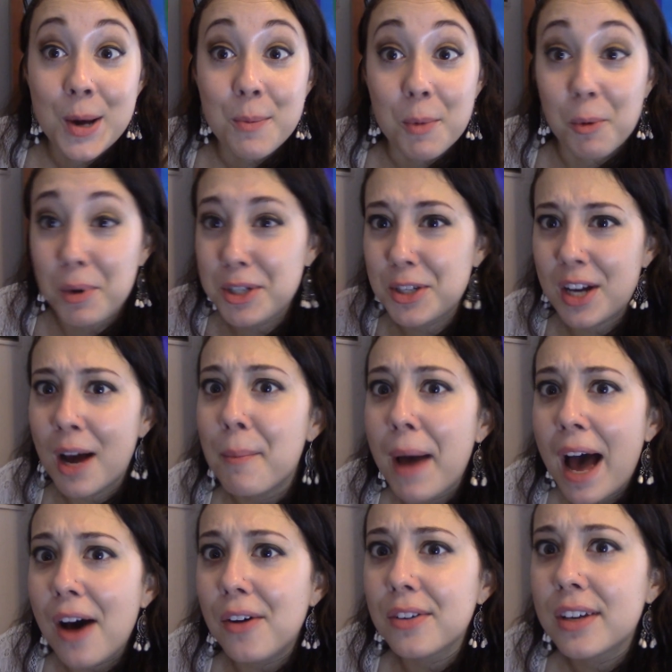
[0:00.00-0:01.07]
But once you come
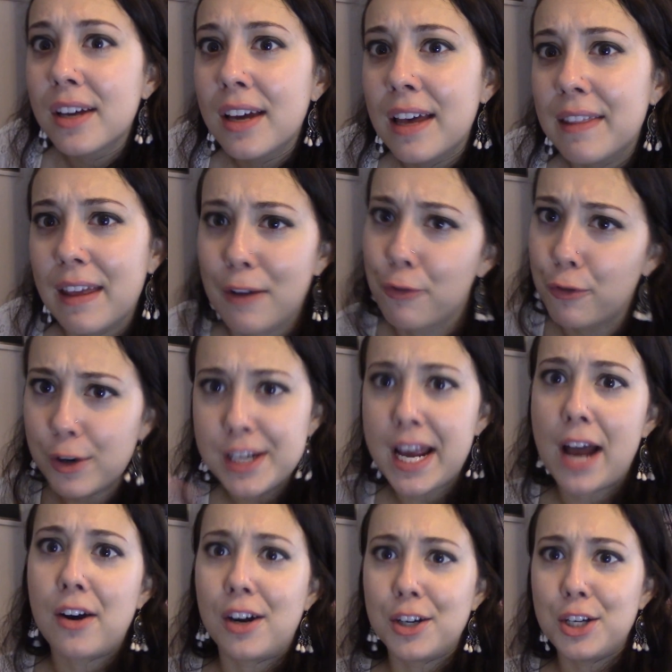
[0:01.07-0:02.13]
out, they freak
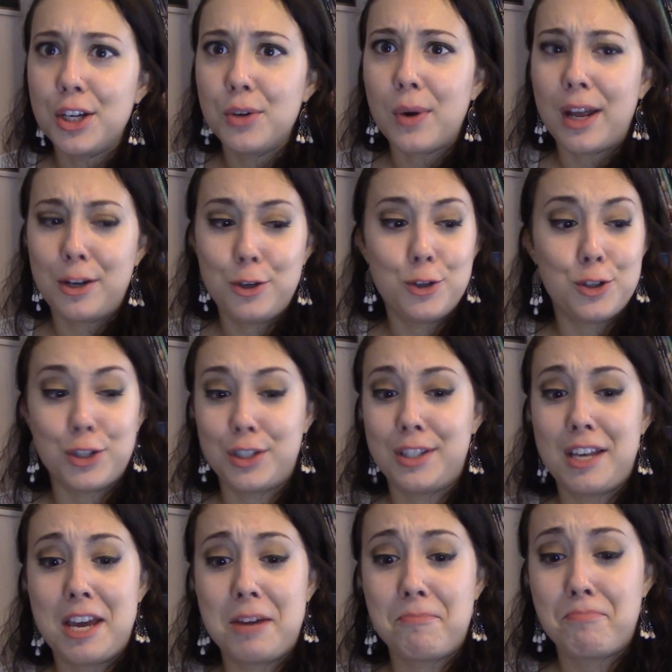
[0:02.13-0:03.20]
out on you and you're just
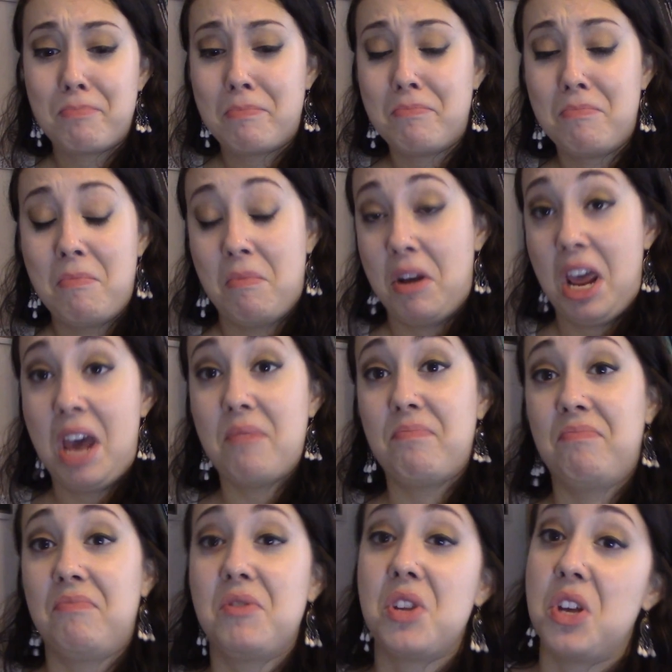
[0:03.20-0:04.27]
like,
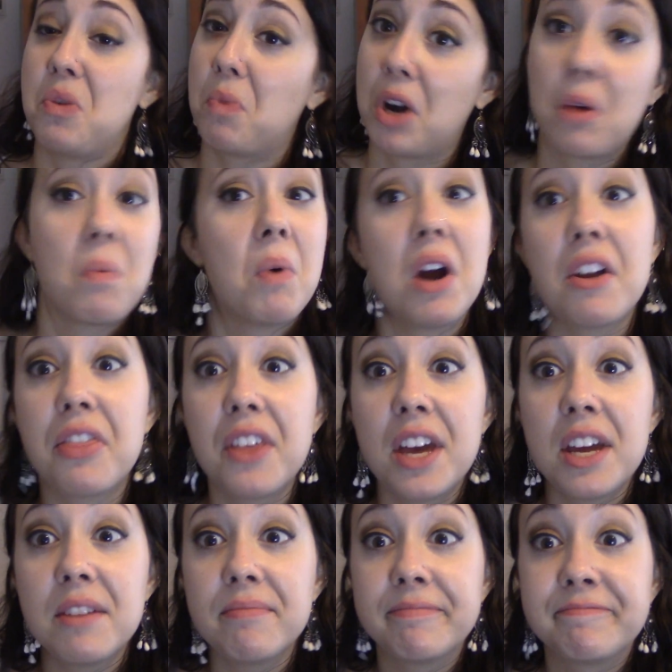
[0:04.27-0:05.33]
yep, you weren't worth
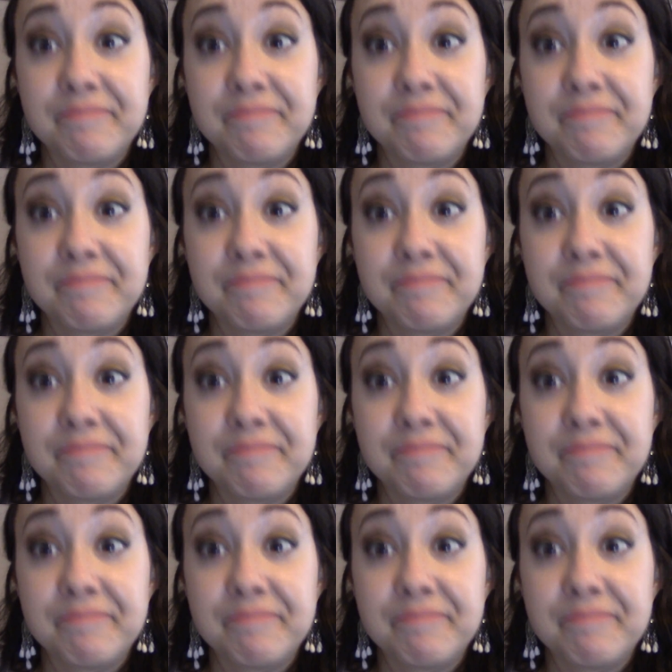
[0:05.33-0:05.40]
it.